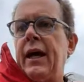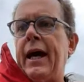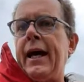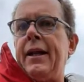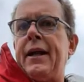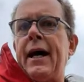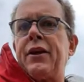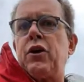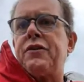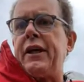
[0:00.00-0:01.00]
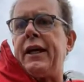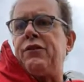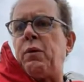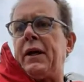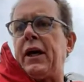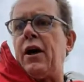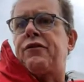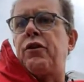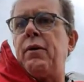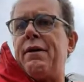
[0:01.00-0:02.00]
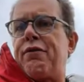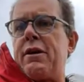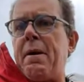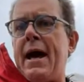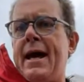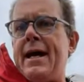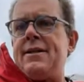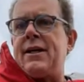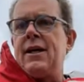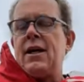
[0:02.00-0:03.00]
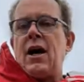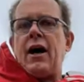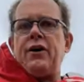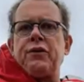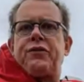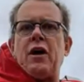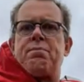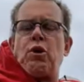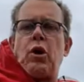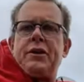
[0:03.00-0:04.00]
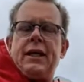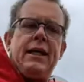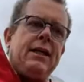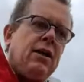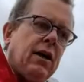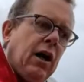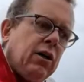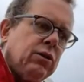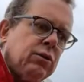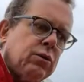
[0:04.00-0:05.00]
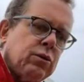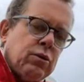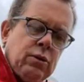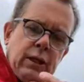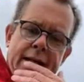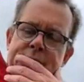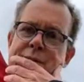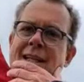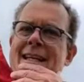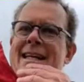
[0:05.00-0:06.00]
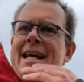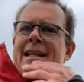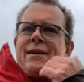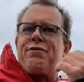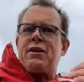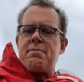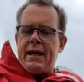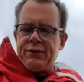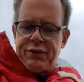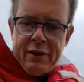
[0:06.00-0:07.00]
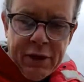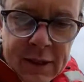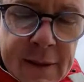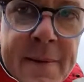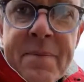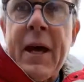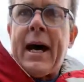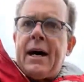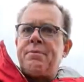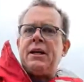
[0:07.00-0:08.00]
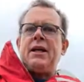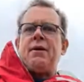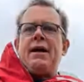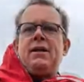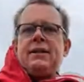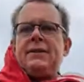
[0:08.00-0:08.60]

And the good thing is we can go through every band. I also brought the... Oh, I didn't bring the connector for the Meg 7. But anyway.